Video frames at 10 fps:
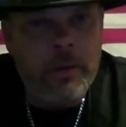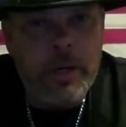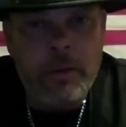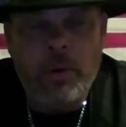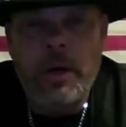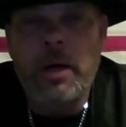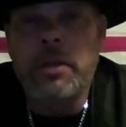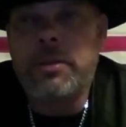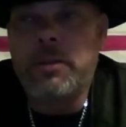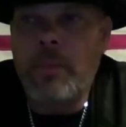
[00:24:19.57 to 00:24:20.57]
or anywhere
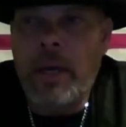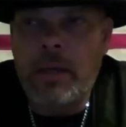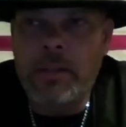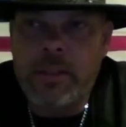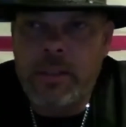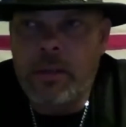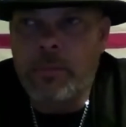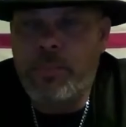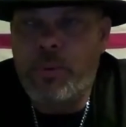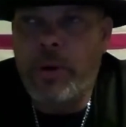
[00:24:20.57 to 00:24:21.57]
else, you may
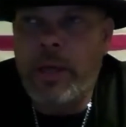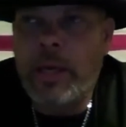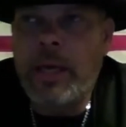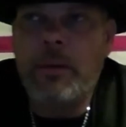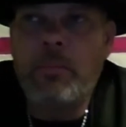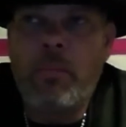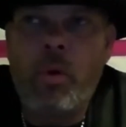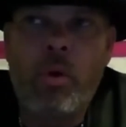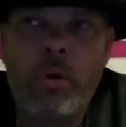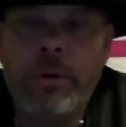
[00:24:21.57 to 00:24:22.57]
consider putting it
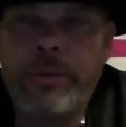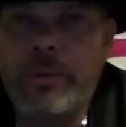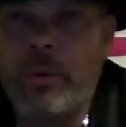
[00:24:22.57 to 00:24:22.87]
more